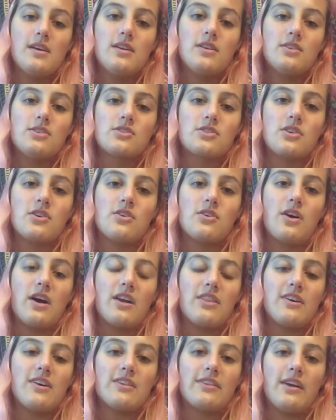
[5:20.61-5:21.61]
So I
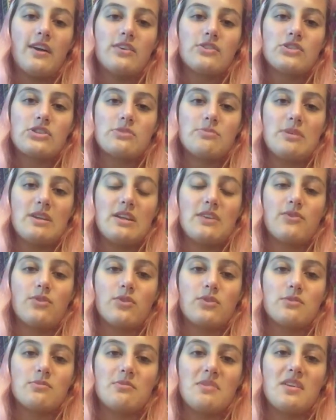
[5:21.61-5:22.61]
thought that was just meaningful
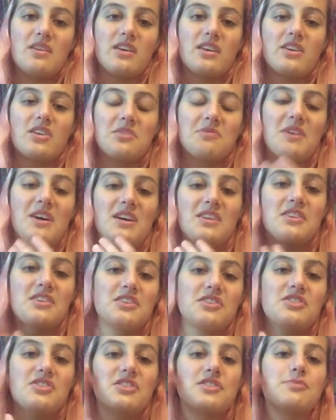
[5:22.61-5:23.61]
to me, like a reminder,
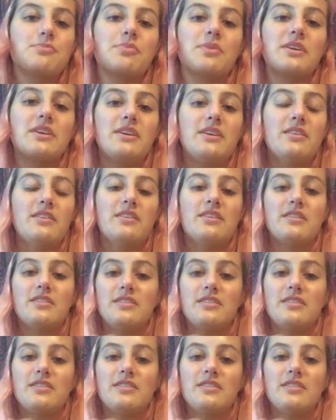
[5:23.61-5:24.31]
just breathe